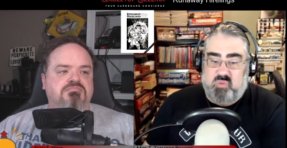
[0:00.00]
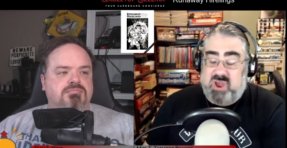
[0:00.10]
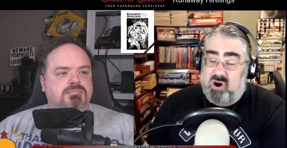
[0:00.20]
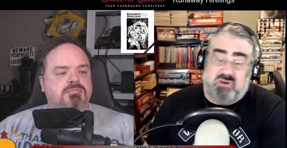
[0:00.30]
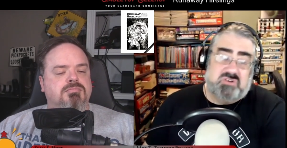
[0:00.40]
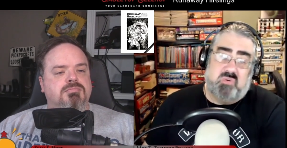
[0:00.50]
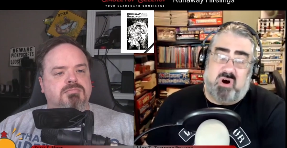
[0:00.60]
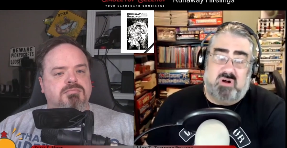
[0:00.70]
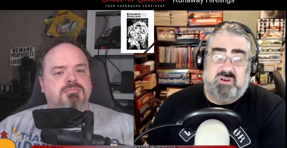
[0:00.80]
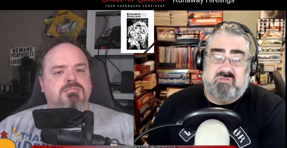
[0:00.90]
Speaker 1: We also
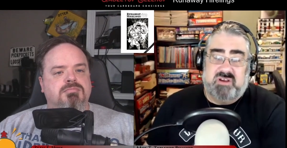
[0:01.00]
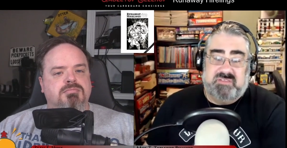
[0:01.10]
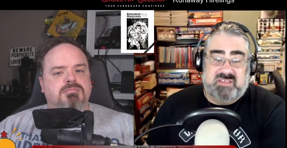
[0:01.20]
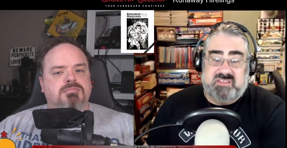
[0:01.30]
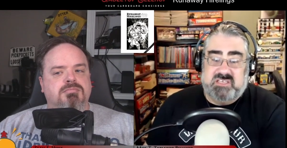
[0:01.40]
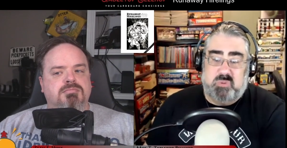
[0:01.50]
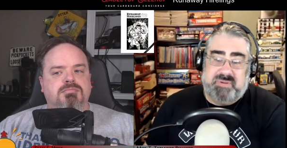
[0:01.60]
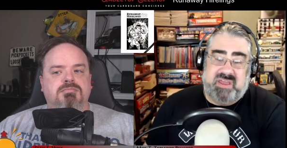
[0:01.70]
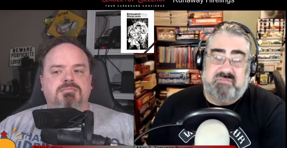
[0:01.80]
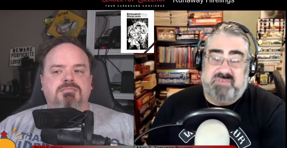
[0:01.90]
all agreed that this would
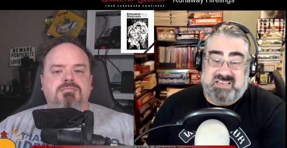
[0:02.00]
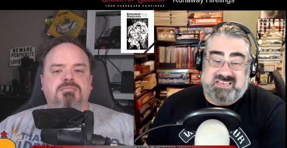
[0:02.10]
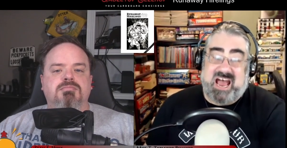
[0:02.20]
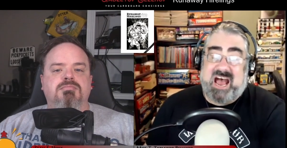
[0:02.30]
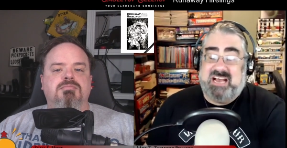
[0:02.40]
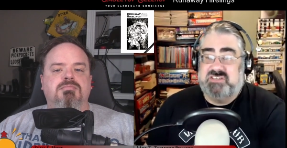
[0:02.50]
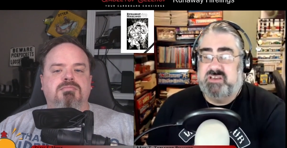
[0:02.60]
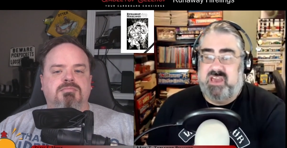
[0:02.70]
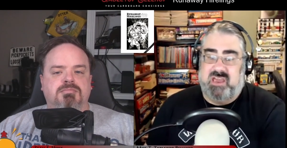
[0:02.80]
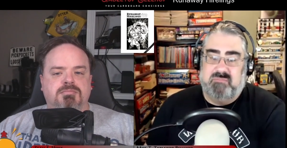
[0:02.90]
be a
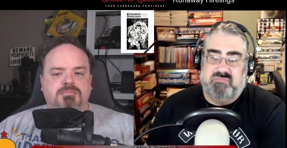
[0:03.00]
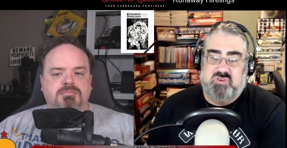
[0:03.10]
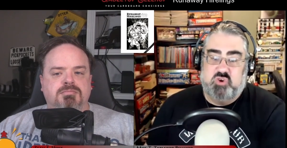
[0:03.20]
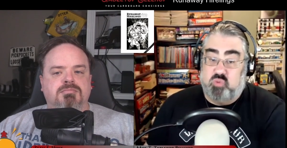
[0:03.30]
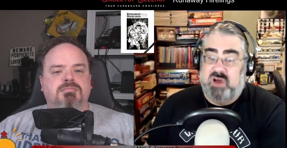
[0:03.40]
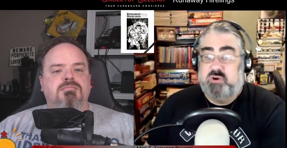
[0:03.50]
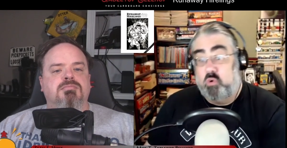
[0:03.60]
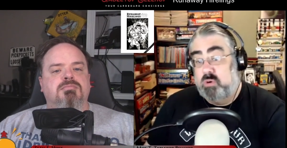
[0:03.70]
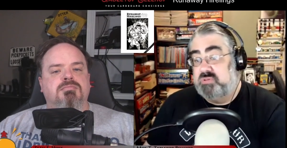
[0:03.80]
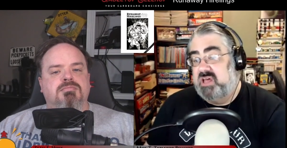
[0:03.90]
fantastic game to run
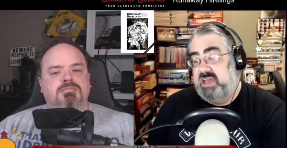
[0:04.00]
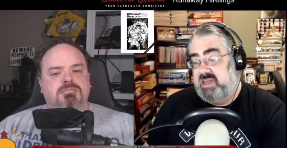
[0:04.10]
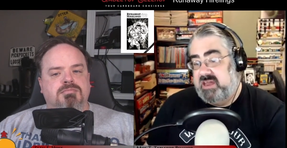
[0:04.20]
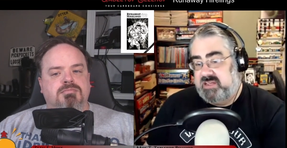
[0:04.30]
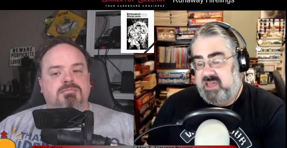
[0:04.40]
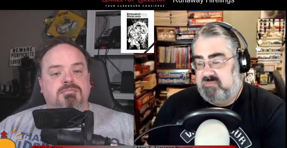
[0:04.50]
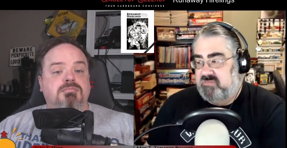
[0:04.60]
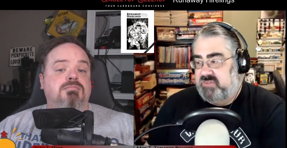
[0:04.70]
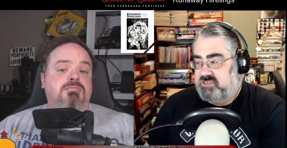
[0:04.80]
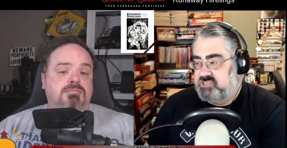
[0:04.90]
or play at a game
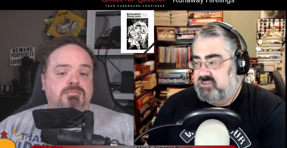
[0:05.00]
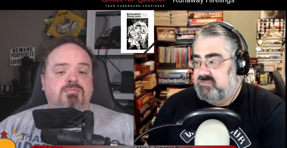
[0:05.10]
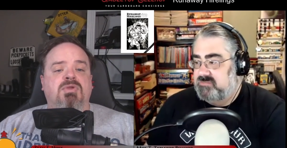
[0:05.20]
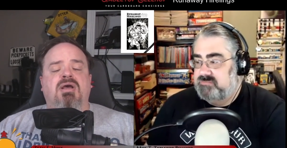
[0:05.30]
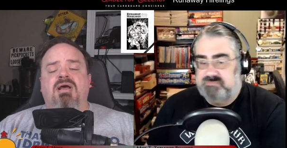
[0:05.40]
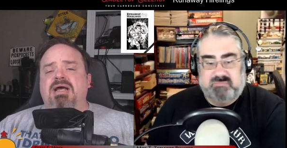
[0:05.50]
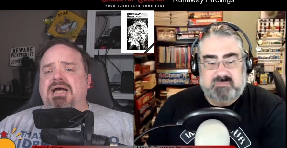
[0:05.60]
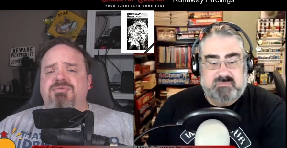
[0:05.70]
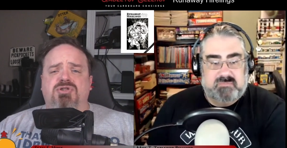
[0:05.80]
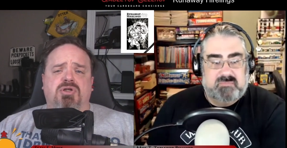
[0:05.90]
convention.
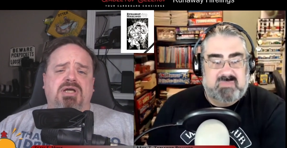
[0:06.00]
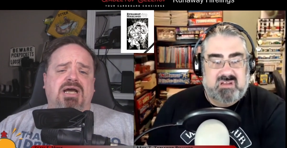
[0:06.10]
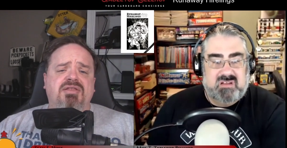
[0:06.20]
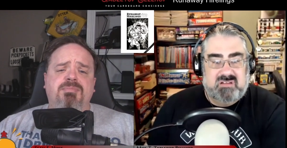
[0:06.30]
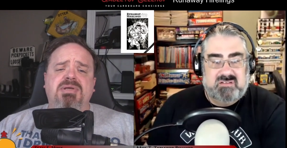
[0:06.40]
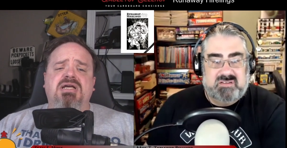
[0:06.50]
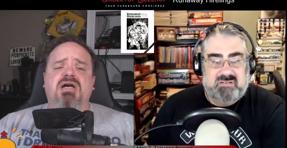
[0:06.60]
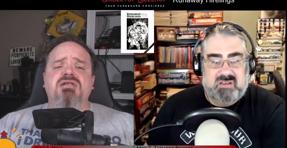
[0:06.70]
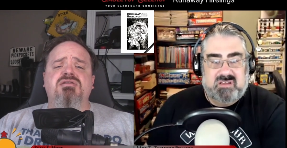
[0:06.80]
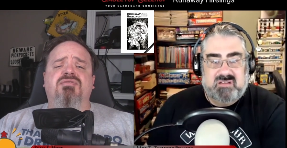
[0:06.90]
Speaker 2: Absolutely. I think
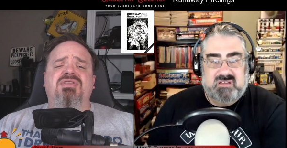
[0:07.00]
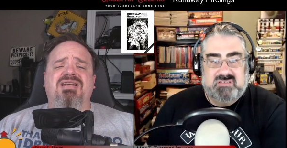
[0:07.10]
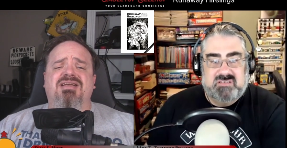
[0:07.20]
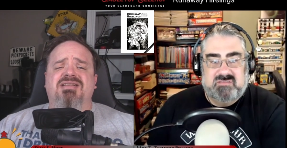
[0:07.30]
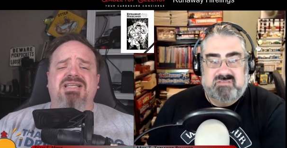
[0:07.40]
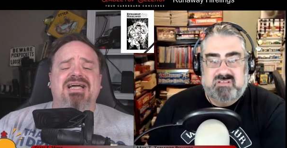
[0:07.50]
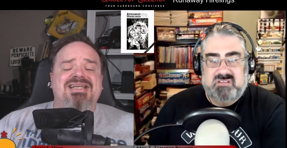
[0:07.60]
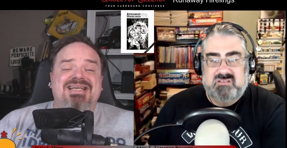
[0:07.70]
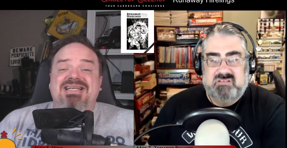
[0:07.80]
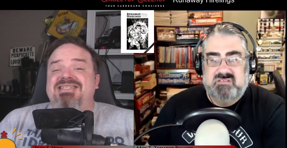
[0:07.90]
because of the
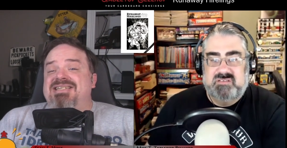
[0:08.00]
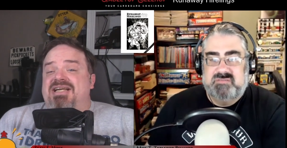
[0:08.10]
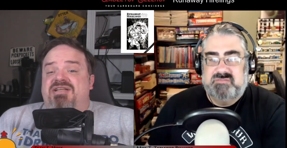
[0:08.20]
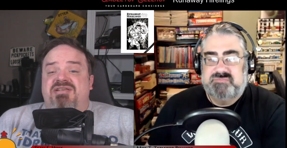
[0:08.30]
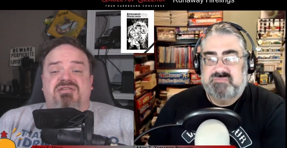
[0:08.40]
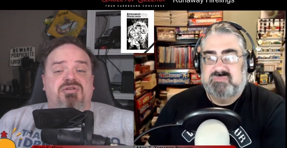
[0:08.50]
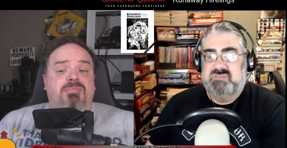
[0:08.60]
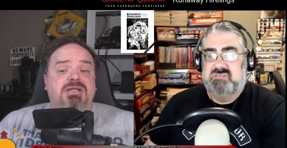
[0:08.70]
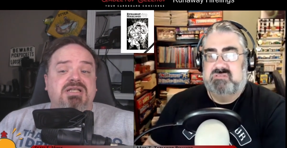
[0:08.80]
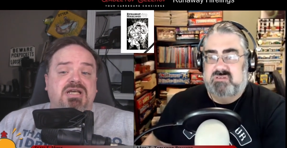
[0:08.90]
light, easy
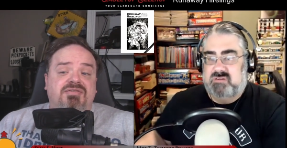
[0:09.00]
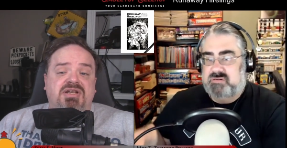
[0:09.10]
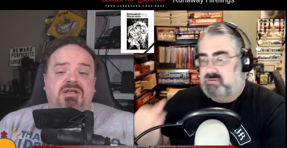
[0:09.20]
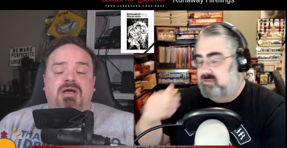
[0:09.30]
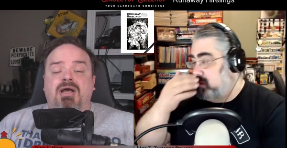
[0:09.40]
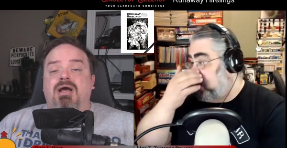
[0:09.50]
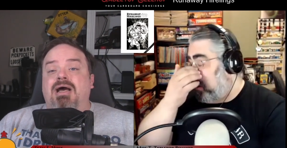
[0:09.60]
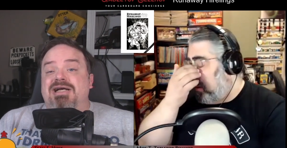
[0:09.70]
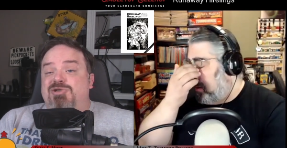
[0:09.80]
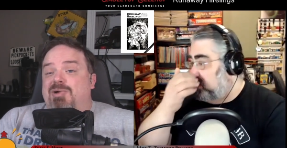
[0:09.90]
accessibility of it,
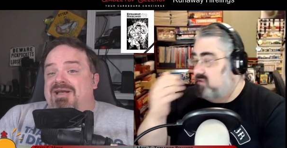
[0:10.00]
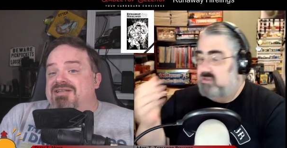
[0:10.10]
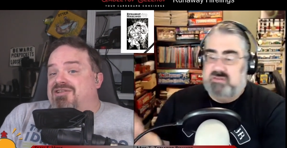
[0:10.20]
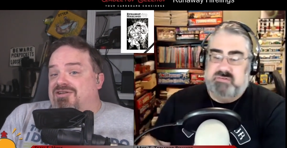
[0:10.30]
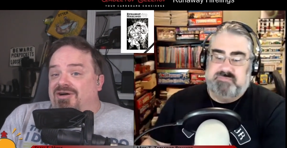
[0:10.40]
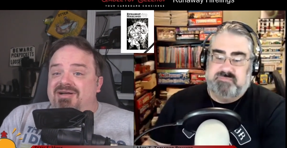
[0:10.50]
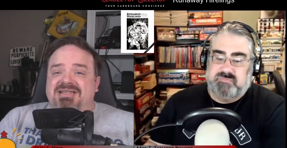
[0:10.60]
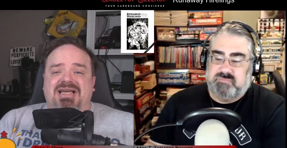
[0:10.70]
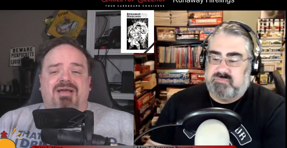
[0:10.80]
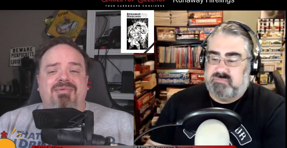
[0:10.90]
as well as a
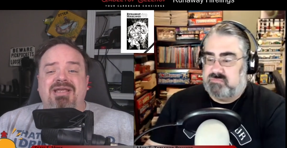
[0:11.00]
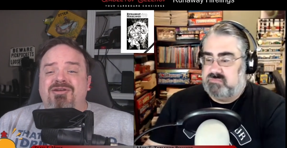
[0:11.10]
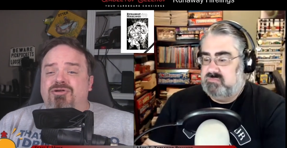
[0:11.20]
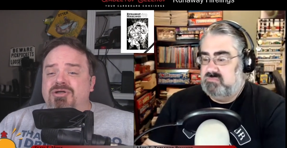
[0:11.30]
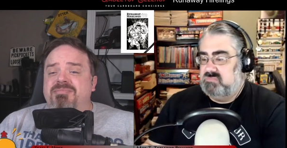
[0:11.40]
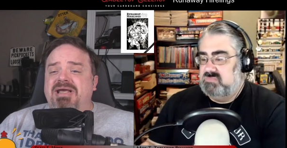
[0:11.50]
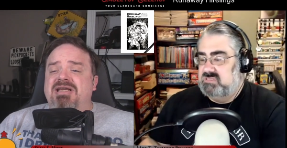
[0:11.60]
con game, it could